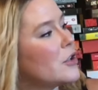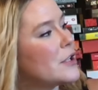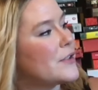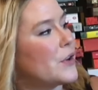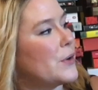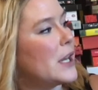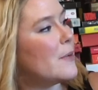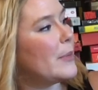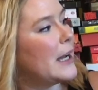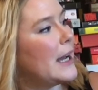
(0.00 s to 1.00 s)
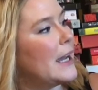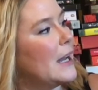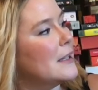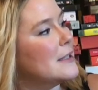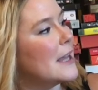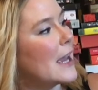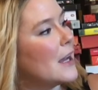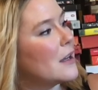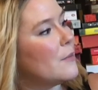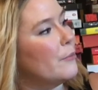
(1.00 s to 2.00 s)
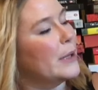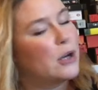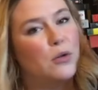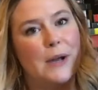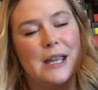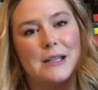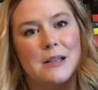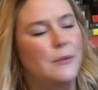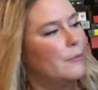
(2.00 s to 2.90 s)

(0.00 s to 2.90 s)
Crisotti by Dan Micklewaite.